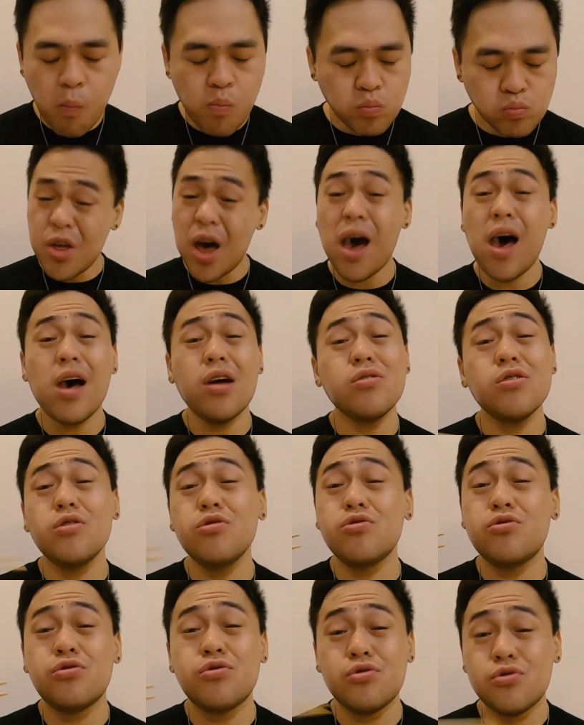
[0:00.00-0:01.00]
That
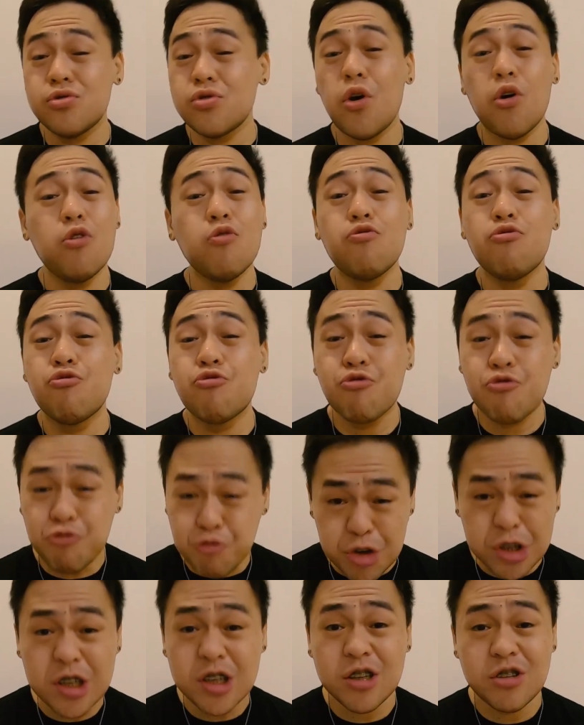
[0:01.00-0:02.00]
is so
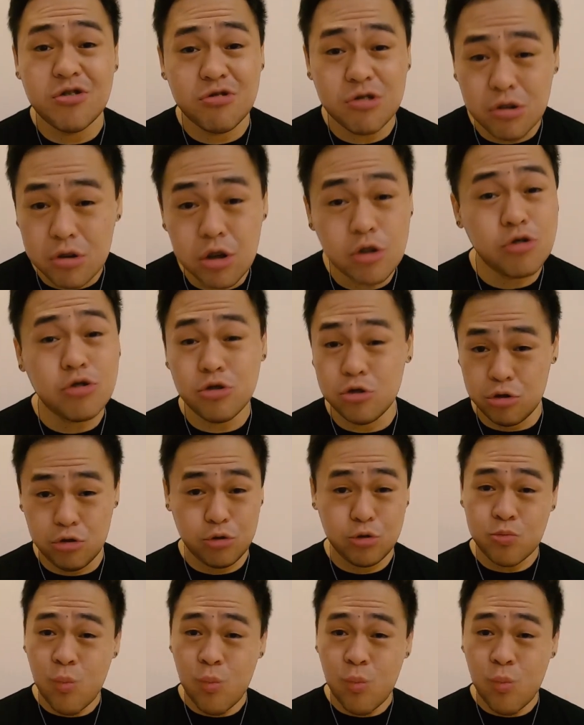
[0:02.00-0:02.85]
freaking delicious.